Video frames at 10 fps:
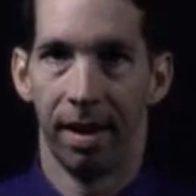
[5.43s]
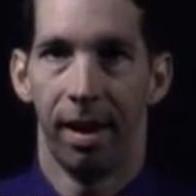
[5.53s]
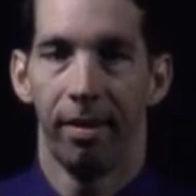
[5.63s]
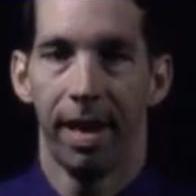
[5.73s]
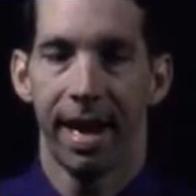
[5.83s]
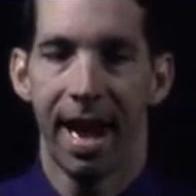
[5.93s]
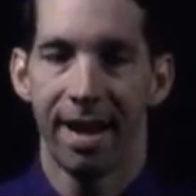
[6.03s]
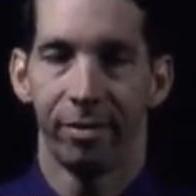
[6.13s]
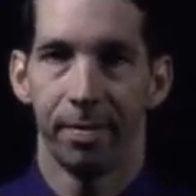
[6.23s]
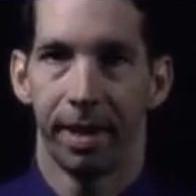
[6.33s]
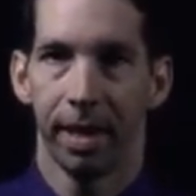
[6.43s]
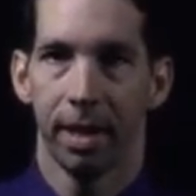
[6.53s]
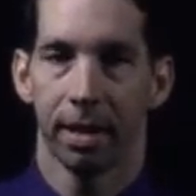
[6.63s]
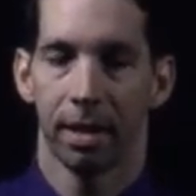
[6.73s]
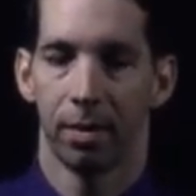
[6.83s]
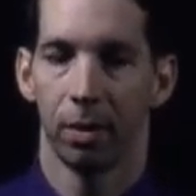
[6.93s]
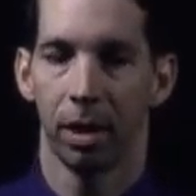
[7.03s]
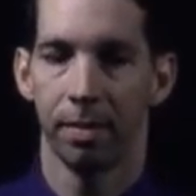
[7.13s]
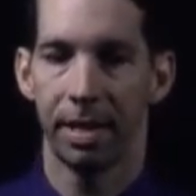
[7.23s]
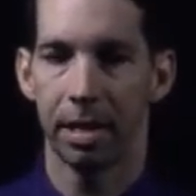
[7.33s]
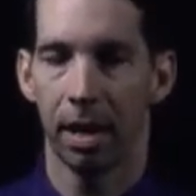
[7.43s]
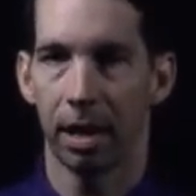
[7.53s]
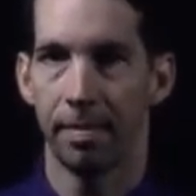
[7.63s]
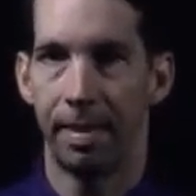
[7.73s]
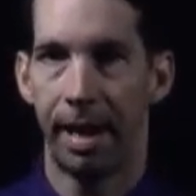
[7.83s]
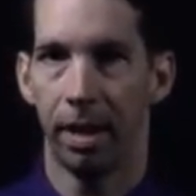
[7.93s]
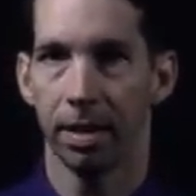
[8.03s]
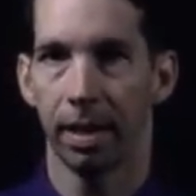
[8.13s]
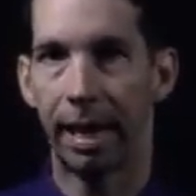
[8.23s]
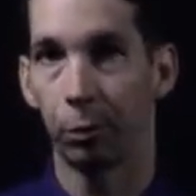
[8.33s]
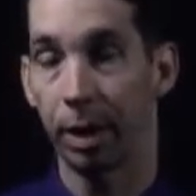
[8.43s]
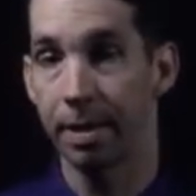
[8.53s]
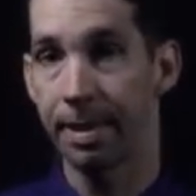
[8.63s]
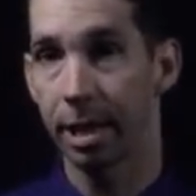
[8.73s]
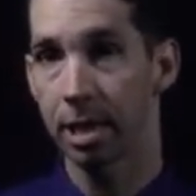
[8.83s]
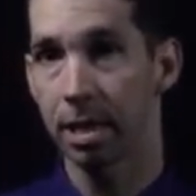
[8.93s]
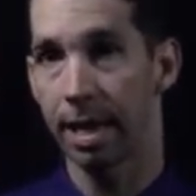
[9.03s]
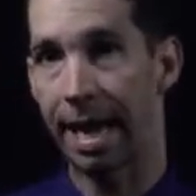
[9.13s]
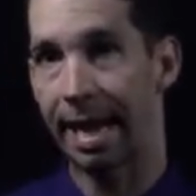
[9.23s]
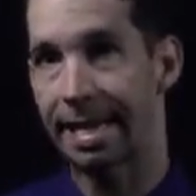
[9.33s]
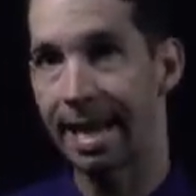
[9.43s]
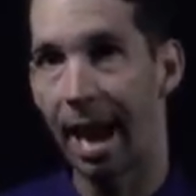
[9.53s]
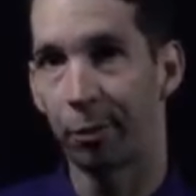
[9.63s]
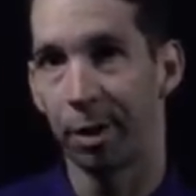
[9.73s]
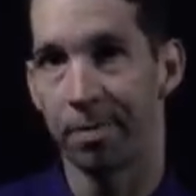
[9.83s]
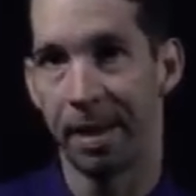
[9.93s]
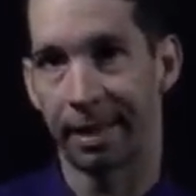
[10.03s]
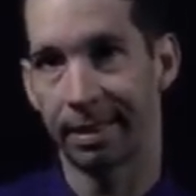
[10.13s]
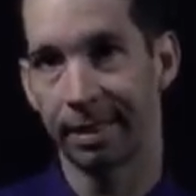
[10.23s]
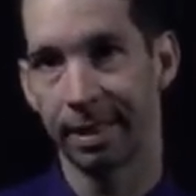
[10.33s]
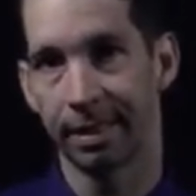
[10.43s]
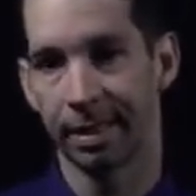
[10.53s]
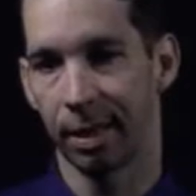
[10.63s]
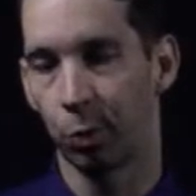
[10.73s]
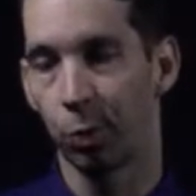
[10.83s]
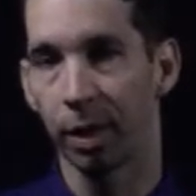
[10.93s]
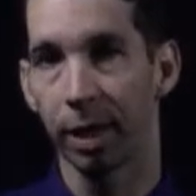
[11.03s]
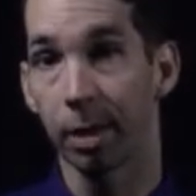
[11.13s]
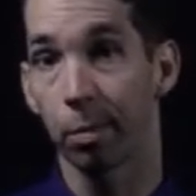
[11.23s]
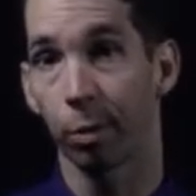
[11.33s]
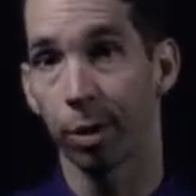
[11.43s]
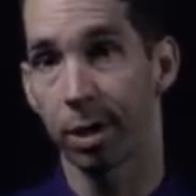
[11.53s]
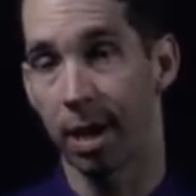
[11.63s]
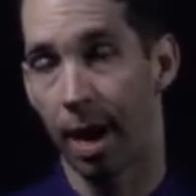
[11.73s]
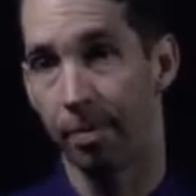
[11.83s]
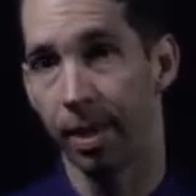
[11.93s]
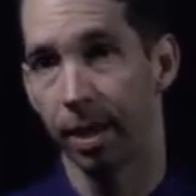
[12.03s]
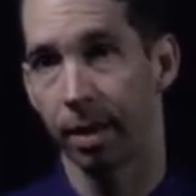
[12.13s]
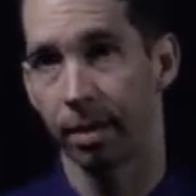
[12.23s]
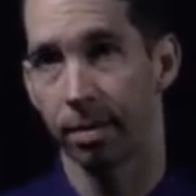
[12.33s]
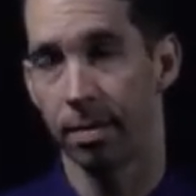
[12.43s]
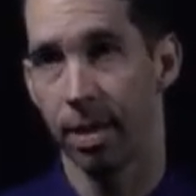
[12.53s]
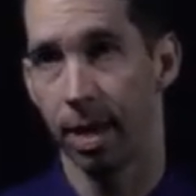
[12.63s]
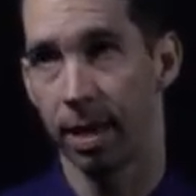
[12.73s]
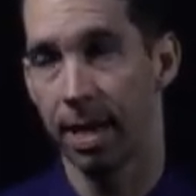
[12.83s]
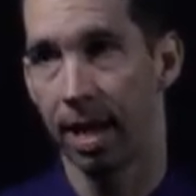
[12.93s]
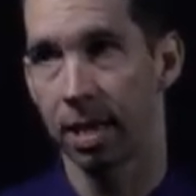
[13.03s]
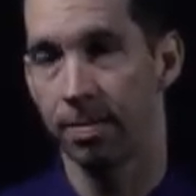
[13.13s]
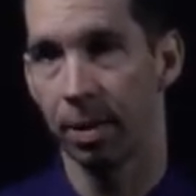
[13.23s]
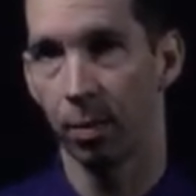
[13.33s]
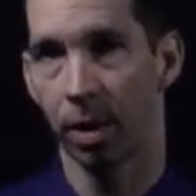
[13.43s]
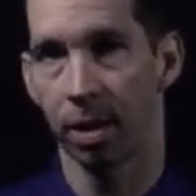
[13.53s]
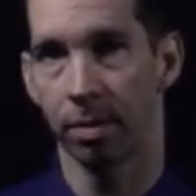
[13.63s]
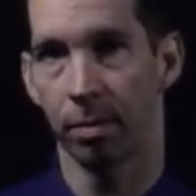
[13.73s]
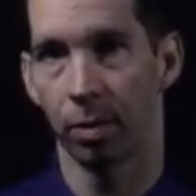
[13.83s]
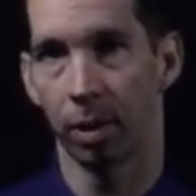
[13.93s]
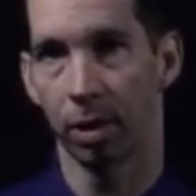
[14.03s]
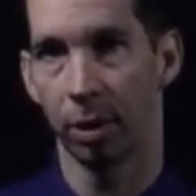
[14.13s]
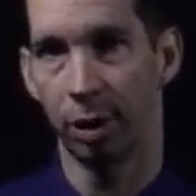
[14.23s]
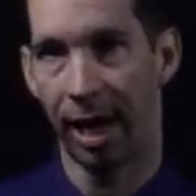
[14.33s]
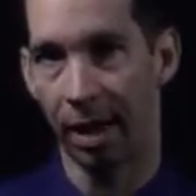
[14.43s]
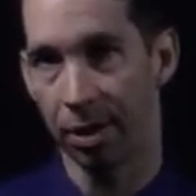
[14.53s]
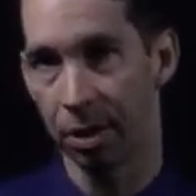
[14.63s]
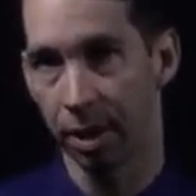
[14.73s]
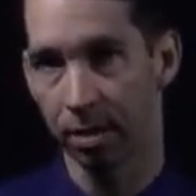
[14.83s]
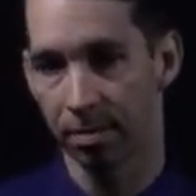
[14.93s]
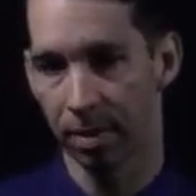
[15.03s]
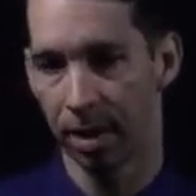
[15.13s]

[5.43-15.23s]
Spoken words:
All right, hi everybody. We're going to be talking about arrhythmias and antiarrhythmics. This is a really important topic that tends to be one of the more challenging